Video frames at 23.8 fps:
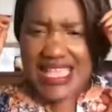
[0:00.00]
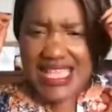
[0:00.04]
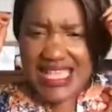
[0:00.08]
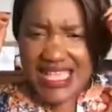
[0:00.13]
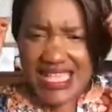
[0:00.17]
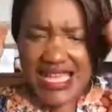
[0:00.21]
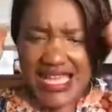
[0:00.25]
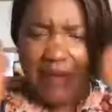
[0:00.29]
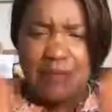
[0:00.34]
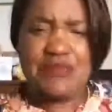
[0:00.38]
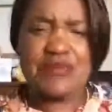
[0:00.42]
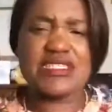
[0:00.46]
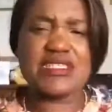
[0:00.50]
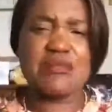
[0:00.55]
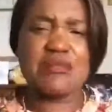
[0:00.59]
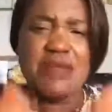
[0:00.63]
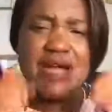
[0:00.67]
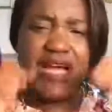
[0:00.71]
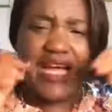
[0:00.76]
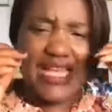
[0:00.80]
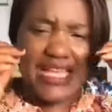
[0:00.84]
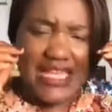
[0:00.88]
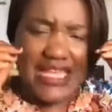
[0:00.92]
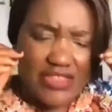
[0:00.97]
comes
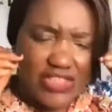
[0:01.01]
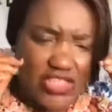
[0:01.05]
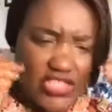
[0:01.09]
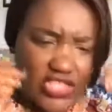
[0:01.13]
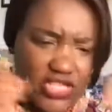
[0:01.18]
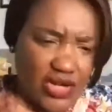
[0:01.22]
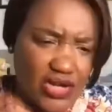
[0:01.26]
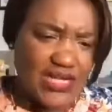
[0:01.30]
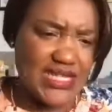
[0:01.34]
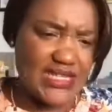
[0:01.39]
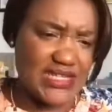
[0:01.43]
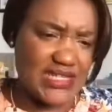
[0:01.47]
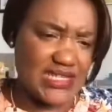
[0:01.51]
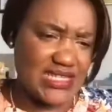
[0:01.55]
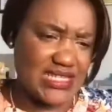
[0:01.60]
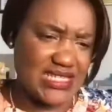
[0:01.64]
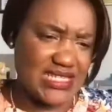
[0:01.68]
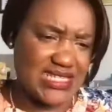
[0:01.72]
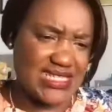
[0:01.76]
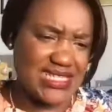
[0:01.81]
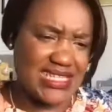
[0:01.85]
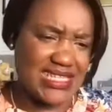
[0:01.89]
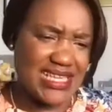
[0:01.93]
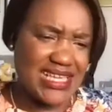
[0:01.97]
by
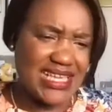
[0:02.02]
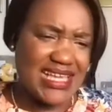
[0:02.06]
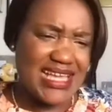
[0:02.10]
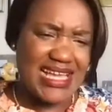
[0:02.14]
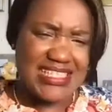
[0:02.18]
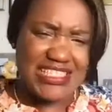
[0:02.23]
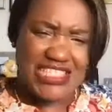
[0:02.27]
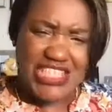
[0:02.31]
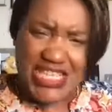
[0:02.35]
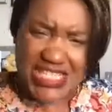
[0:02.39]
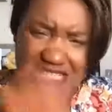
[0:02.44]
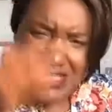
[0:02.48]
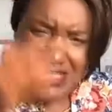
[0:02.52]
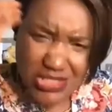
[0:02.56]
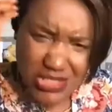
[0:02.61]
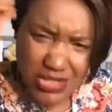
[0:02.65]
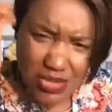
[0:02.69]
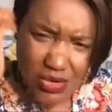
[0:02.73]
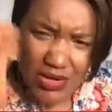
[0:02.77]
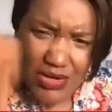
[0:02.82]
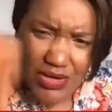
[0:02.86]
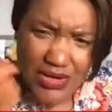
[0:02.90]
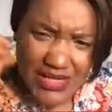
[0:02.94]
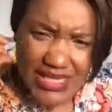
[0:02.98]
tolerance, just
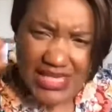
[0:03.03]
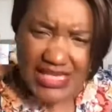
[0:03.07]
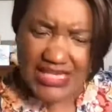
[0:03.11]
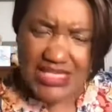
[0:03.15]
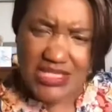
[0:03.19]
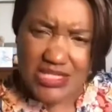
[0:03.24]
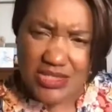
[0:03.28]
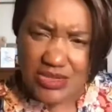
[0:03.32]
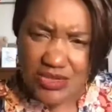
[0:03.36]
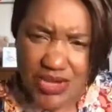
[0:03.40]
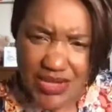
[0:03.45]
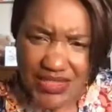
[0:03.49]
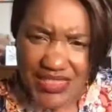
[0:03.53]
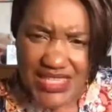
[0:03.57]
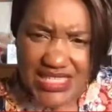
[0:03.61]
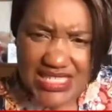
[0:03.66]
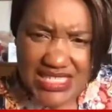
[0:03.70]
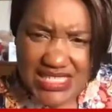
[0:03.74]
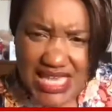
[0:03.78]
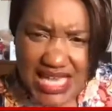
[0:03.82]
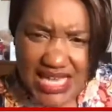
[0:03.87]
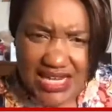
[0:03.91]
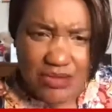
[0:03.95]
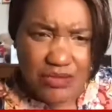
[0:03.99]
tolerate to
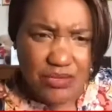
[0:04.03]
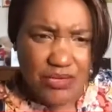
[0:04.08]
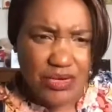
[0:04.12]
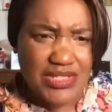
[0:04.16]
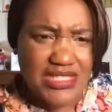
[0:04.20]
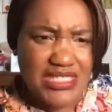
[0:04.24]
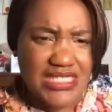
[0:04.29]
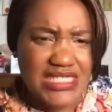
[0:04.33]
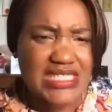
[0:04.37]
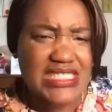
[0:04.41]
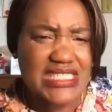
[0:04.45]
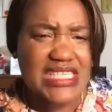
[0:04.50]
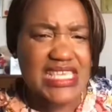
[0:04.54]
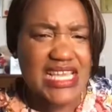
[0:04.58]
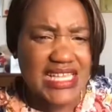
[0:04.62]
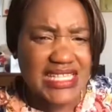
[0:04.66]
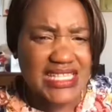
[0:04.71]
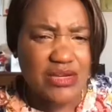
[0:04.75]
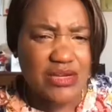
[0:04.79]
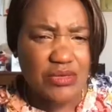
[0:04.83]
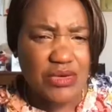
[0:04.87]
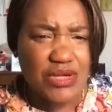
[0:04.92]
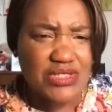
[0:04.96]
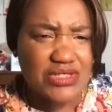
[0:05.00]
understand what the
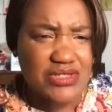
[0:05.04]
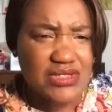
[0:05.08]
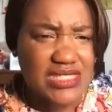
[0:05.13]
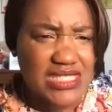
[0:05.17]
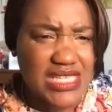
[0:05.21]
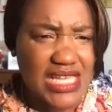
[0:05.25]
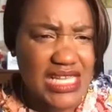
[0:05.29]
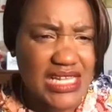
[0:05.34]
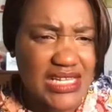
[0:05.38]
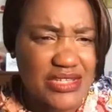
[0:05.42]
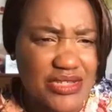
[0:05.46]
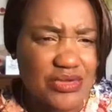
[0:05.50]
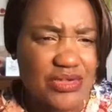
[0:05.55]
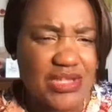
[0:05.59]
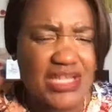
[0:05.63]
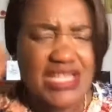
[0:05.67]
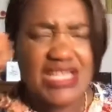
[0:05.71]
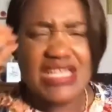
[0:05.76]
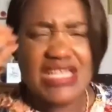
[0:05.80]
other want to tell you.